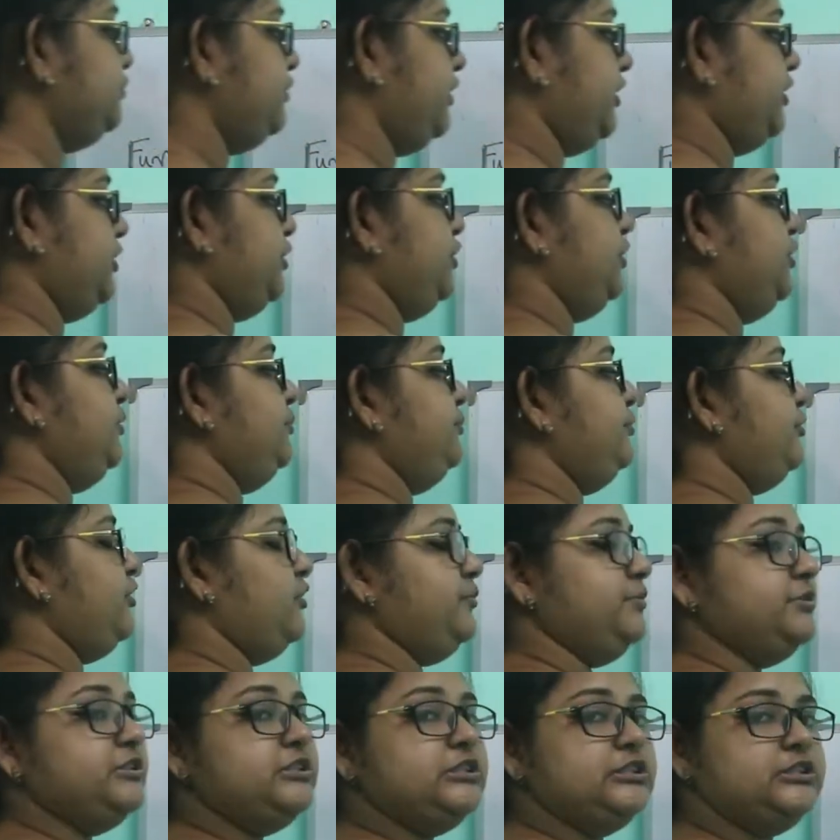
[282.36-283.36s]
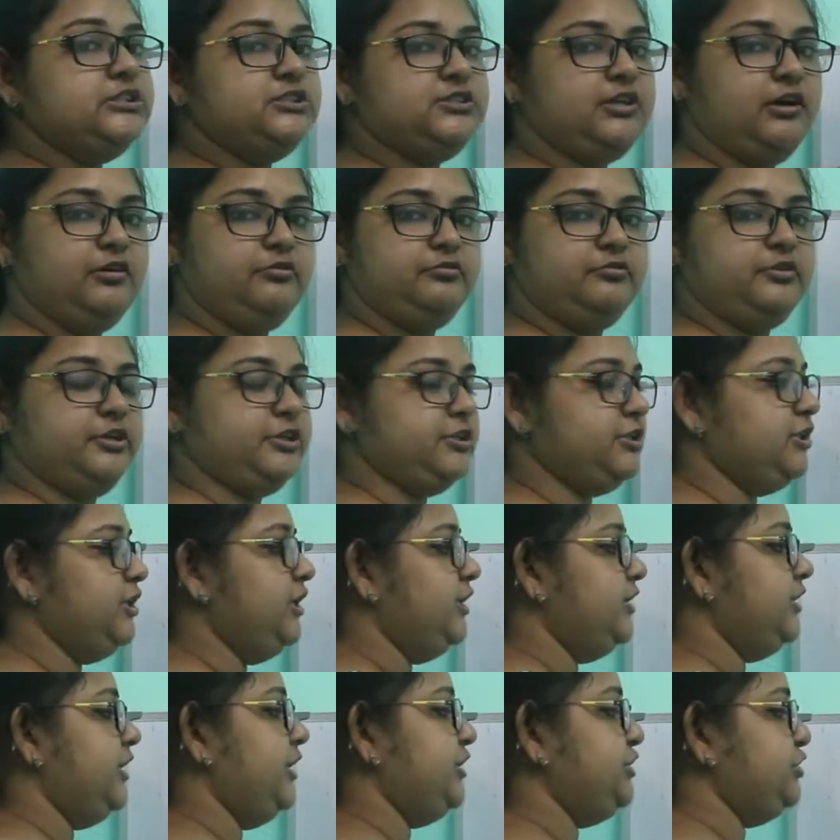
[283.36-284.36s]
are promising someone
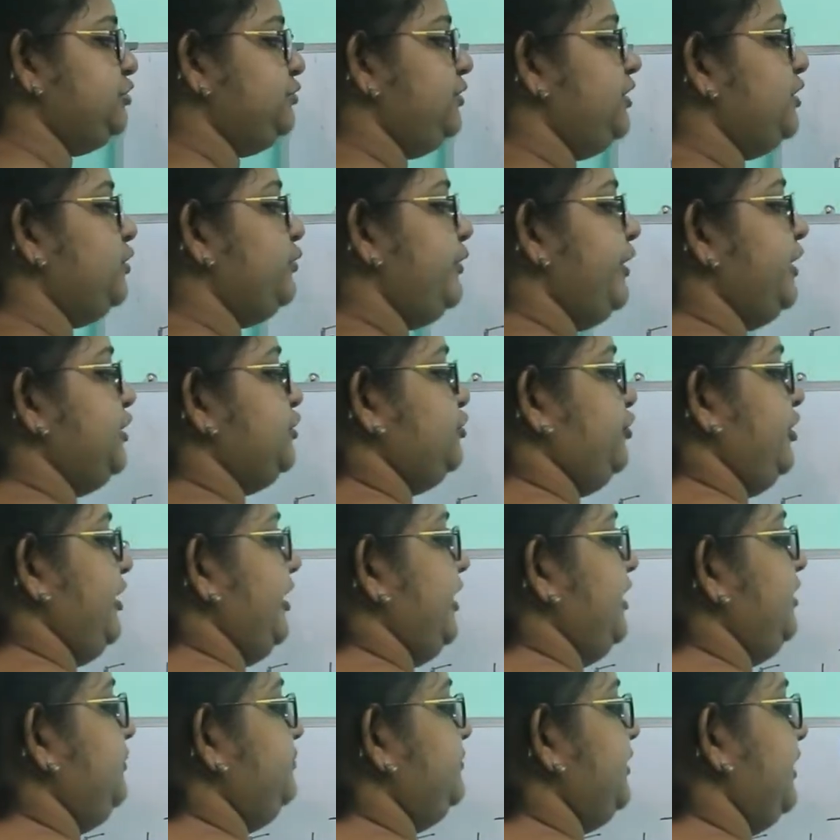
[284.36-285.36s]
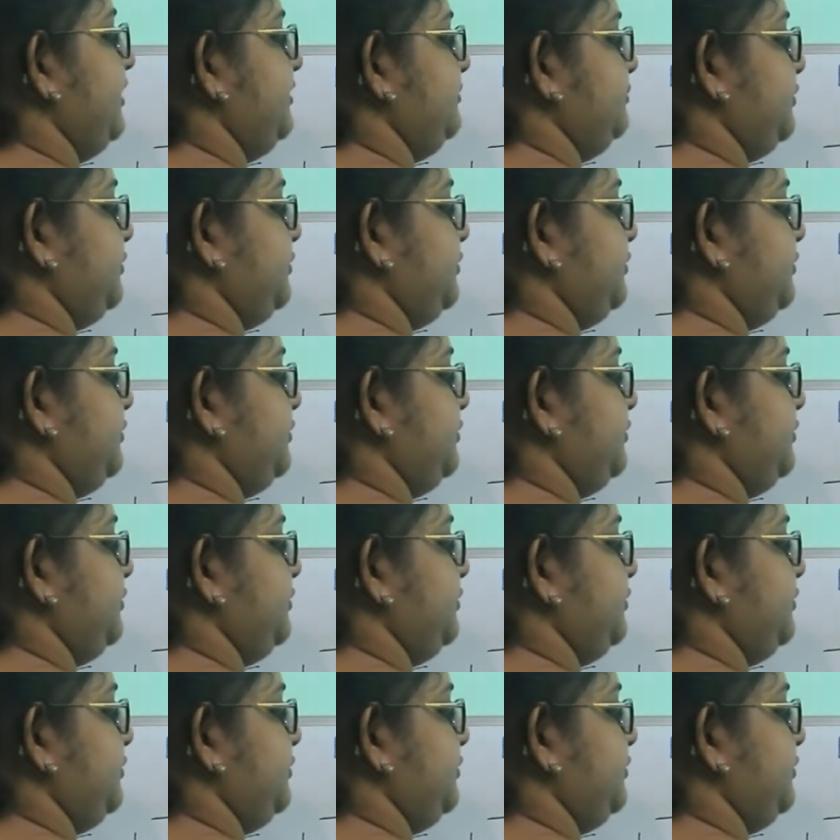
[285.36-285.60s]
that you are going to help that